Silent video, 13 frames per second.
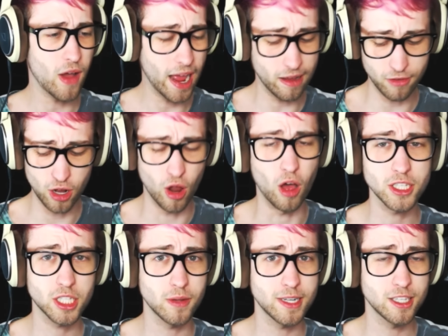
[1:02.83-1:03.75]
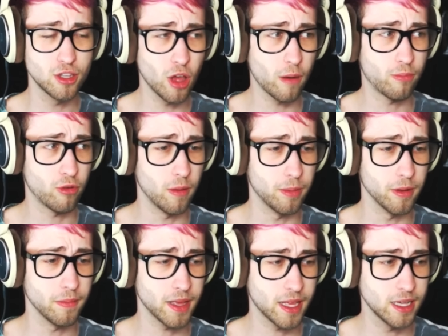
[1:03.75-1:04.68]
I have a lot, so it's not a
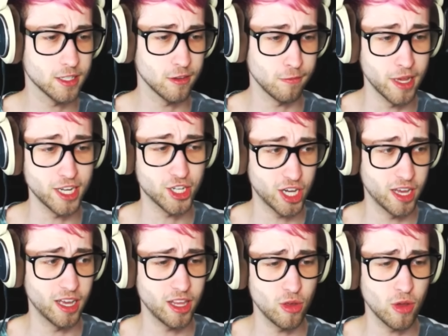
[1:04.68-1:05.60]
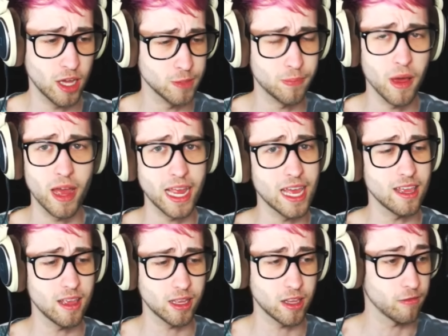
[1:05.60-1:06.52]
problem because of my shirt, you guys buying it,
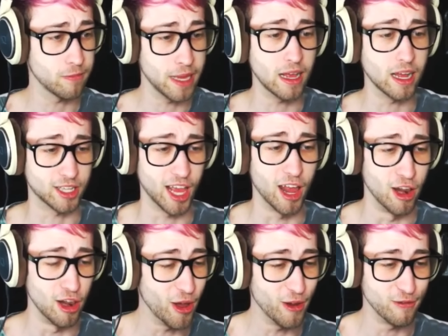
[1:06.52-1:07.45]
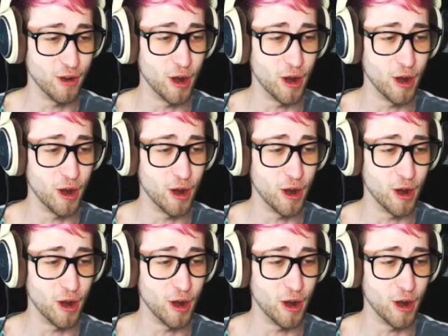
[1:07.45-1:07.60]
you give me a, a, lot of